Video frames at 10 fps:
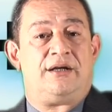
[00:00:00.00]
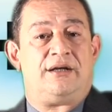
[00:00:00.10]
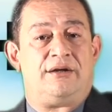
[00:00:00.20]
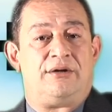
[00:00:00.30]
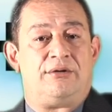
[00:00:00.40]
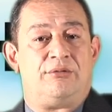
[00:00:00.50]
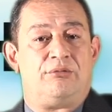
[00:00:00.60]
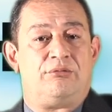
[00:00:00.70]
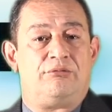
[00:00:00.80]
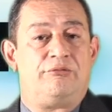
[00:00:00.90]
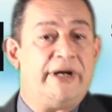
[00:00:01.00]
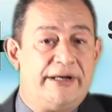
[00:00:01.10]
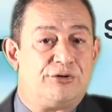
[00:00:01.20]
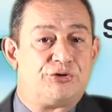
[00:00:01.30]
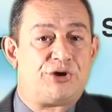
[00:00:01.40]
uh,
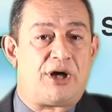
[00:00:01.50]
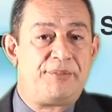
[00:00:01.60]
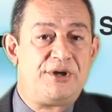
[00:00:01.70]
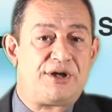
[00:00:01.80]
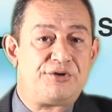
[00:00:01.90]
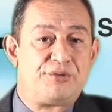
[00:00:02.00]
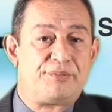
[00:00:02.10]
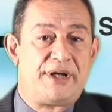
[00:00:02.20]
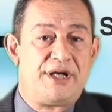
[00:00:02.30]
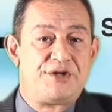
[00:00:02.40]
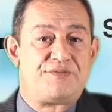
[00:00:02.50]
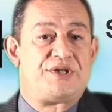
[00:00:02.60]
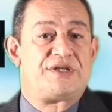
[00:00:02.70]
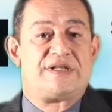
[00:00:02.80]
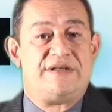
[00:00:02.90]
very good copy on your page,
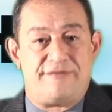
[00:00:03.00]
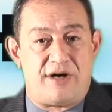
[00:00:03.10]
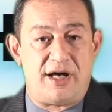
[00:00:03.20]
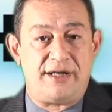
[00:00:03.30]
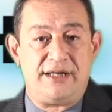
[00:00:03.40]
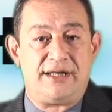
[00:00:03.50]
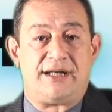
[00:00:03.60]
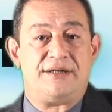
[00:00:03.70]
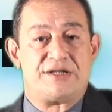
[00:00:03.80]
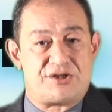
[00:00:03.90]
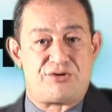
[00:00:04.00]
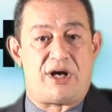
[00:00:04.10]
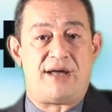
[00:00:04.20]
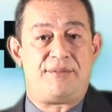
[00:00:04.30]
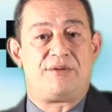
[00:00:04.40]
which is defining and
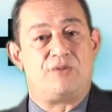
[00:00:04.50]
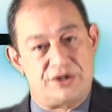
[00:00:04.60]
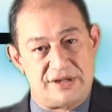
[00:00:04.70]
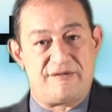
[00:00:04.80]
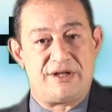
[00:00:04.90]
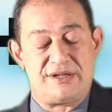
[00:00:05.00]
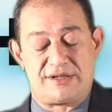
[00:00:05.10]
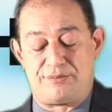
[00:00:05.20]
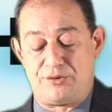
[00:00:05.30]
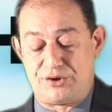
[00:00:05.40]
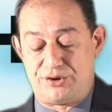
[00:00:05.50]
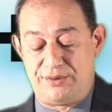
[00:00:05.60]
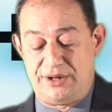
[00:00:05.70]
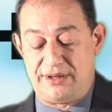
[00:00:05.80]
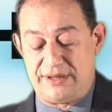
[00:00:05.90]
describing whatever is supposed to
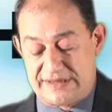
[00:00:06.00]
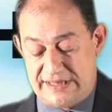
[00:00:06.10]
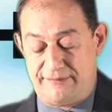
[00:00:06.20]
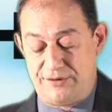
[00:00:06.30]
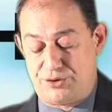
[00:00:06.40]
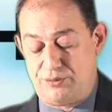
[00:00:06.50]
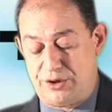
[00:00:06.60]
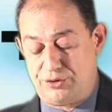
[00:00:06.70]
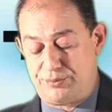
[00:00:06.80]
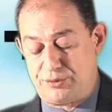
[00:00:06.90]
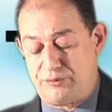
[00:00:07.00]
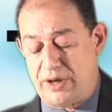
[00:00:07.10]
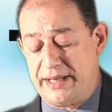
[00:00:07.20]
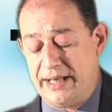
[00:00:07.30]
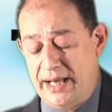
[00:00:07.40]
be there, the service you want to
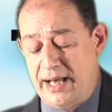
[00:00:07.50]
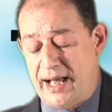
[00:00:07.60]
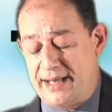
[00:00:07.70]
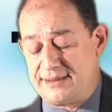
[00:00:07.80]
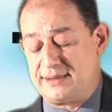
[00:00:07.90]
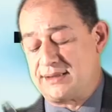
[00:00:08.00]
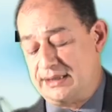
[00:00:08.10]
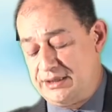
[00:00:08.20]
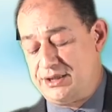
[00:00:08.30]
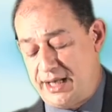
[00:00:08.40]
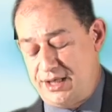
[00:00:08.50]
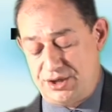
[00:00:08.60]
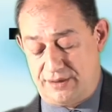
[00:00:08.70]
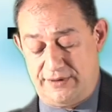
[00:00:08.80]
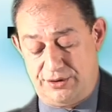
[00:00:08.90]
provide, and is
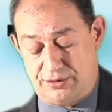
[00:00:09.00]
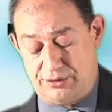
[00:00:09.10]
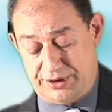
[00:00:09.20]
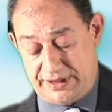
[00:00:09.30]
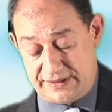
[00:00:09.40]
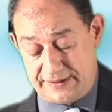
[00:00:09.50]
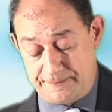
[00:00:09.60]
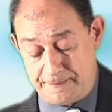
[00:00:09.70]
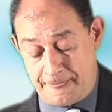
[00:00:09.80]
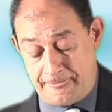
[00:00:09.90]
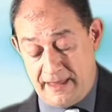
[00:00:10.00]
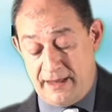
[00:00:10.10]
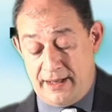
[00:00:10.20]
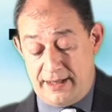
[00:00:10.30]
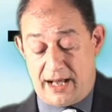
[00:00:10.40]
engaging with your audience.
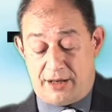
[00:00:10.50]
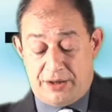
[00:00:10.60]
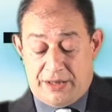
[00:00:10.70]
Now,